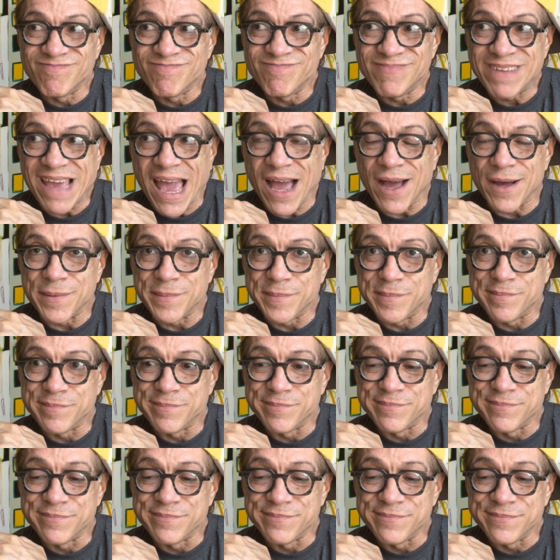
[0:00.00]
Yeah,
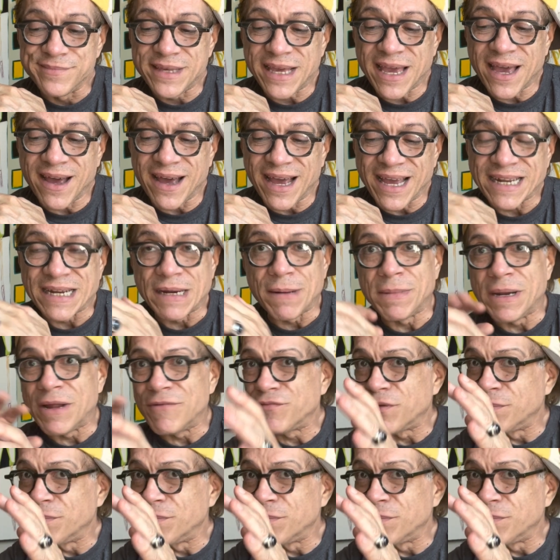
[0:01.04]
and I'm not